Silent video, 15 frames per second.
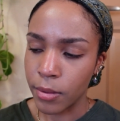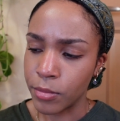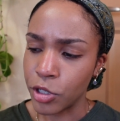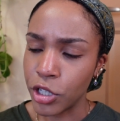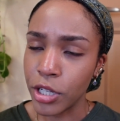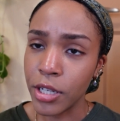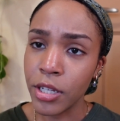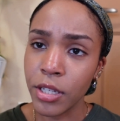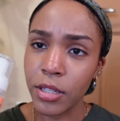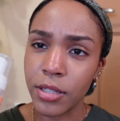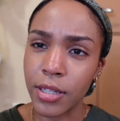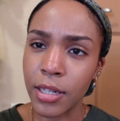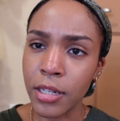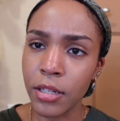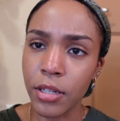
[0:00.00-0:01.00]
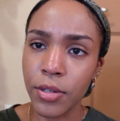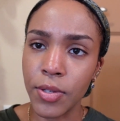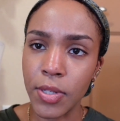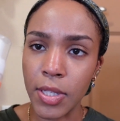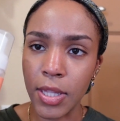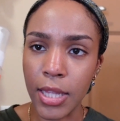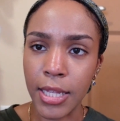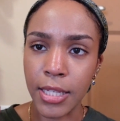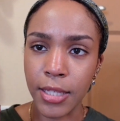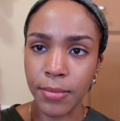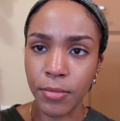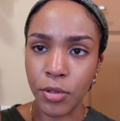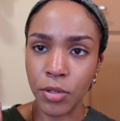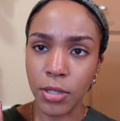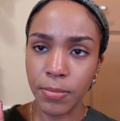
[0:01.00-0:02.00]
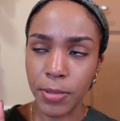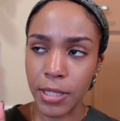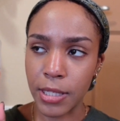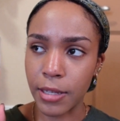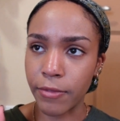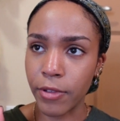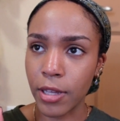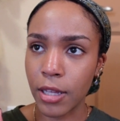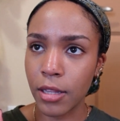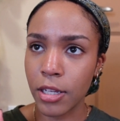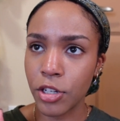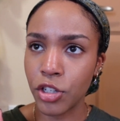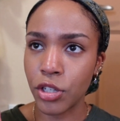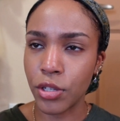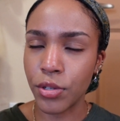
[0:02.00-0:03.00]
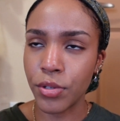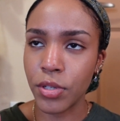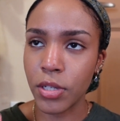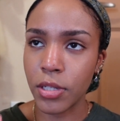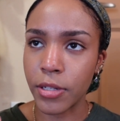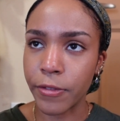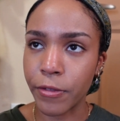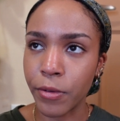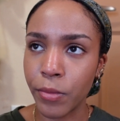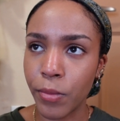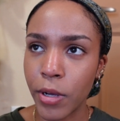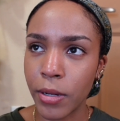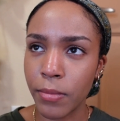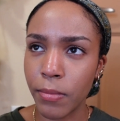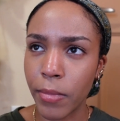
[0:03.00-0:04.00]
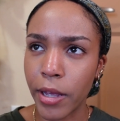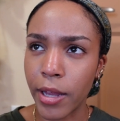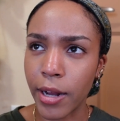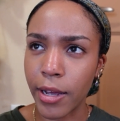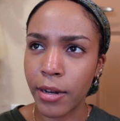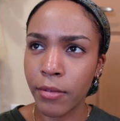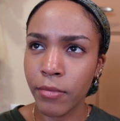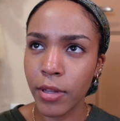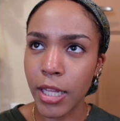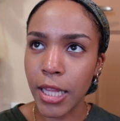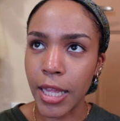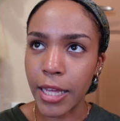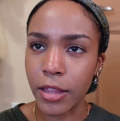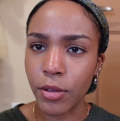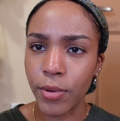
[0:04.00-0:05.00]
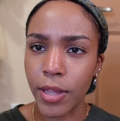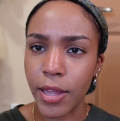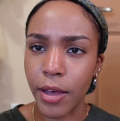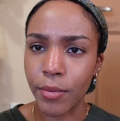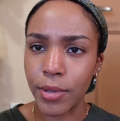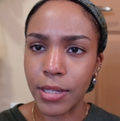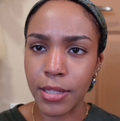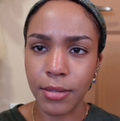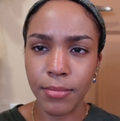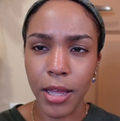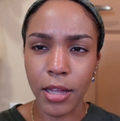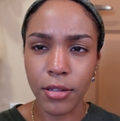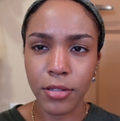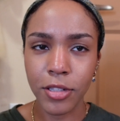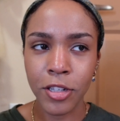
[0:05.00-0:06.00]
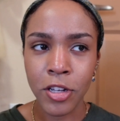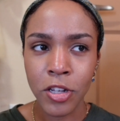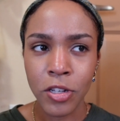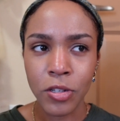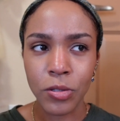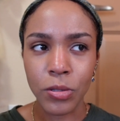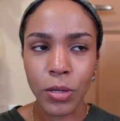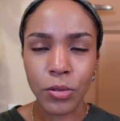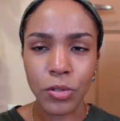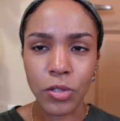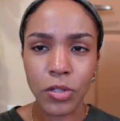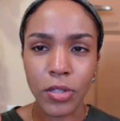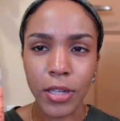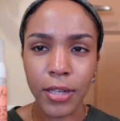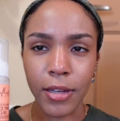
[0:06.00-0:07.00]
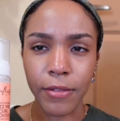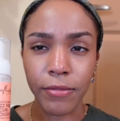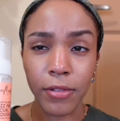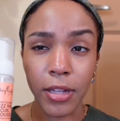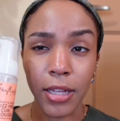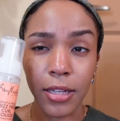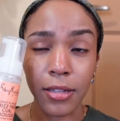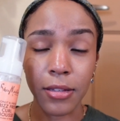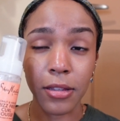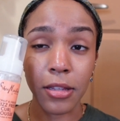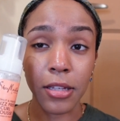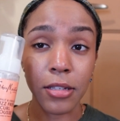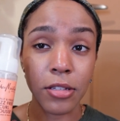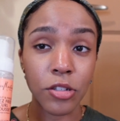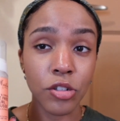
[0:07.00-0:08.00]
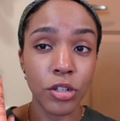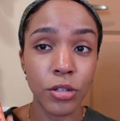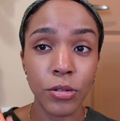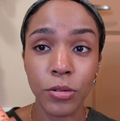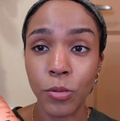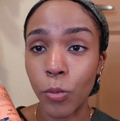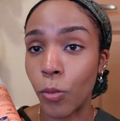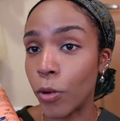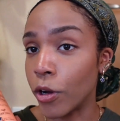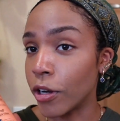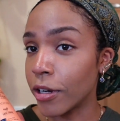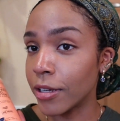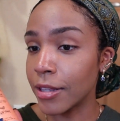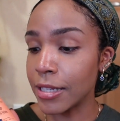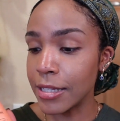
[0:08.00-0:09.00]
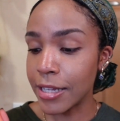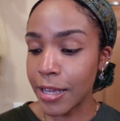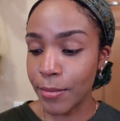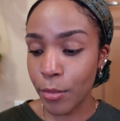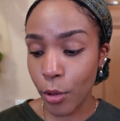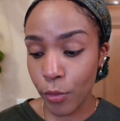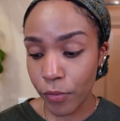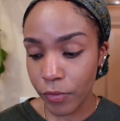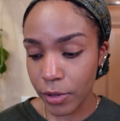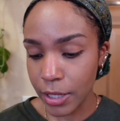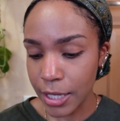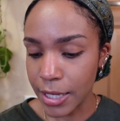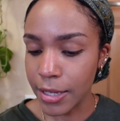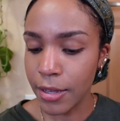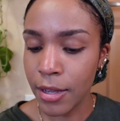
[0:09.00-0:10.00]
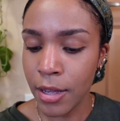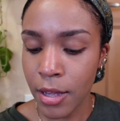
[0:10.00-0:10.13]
She didn't use this mousse specifically, she used a different one, but I didn't really like the way that one smelled. So I was just like, I feel like this should work the same, hopefully.